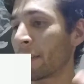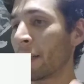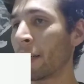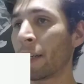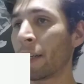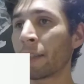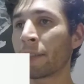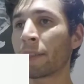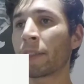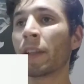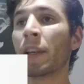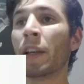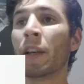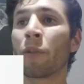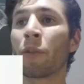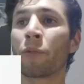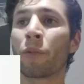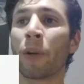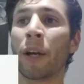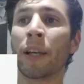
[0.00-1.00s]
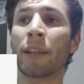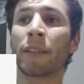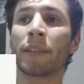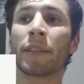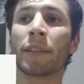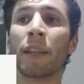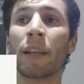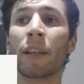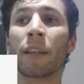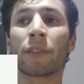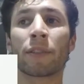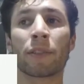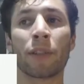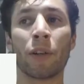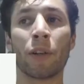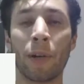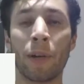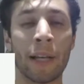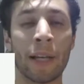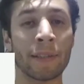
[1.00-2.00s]
us, right?
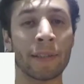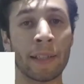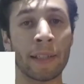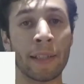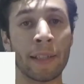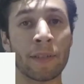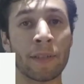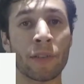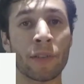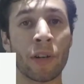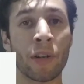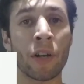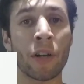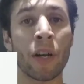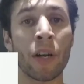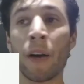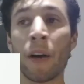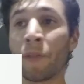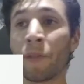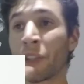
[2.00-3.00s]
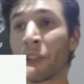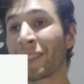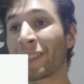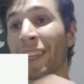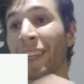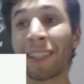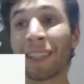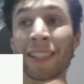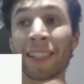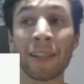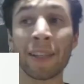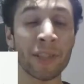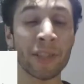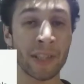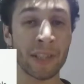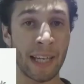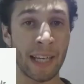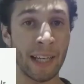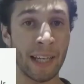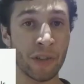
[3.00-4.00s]
So as I did start it off, the sun gives
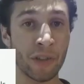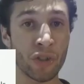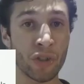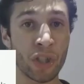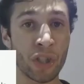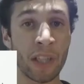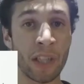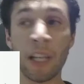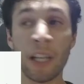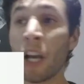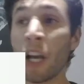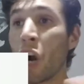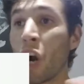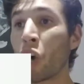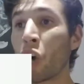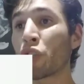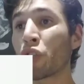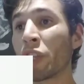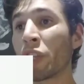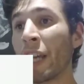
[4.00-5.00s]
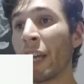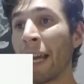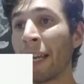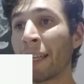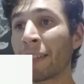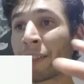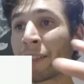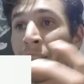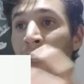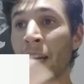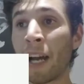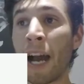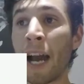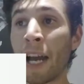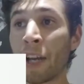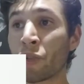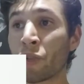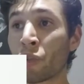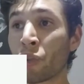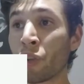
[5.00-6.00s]
us energy. Ocean has the
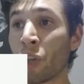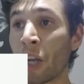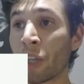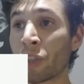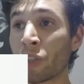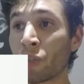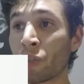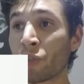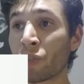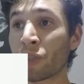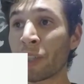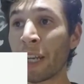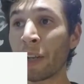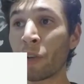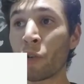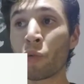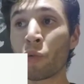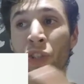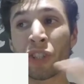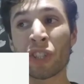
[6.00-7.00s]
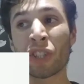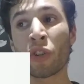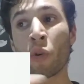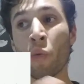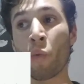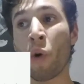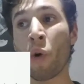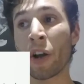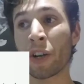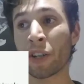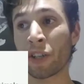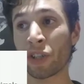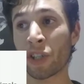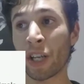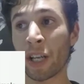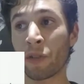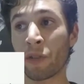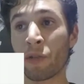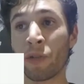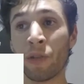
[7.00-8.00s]
hydrological cycle, which is the water
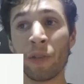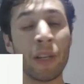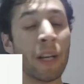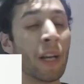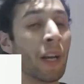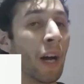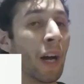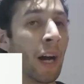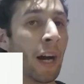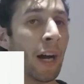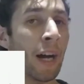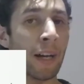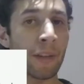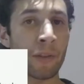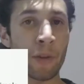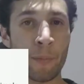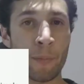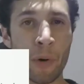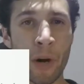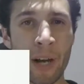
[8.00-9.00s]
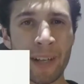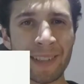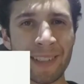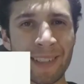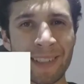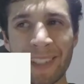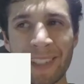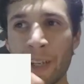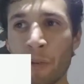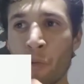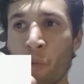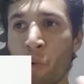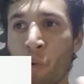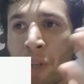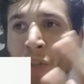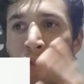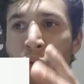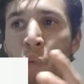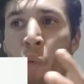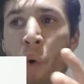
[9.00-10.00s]
cycle, the process in
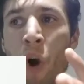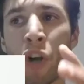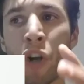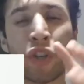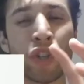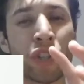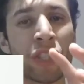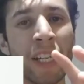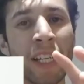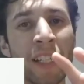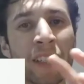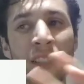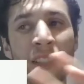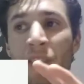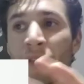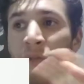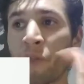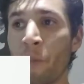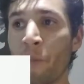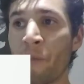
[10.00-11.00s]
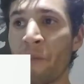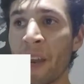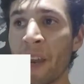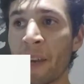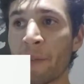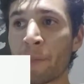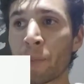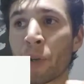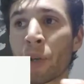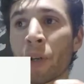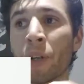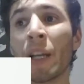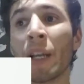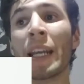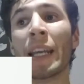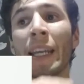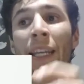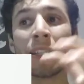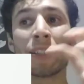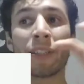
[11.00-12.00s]
which water changes from vapor
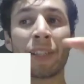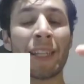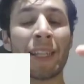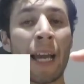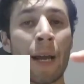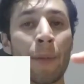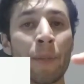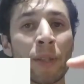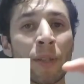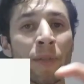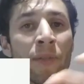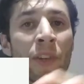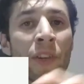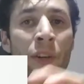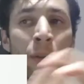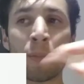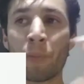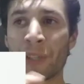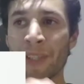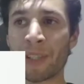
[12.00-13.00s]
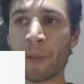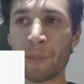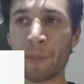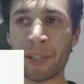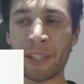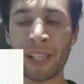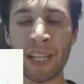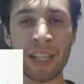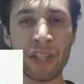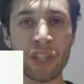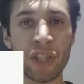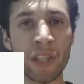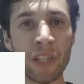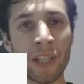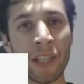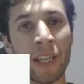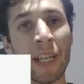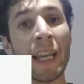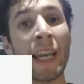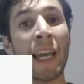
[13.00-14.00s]
into the atmosphere,
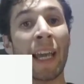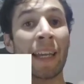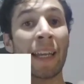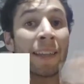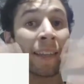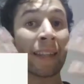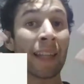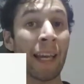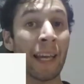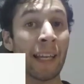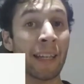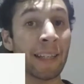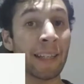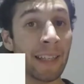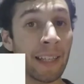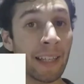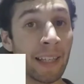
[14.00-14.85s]
precipitation, and then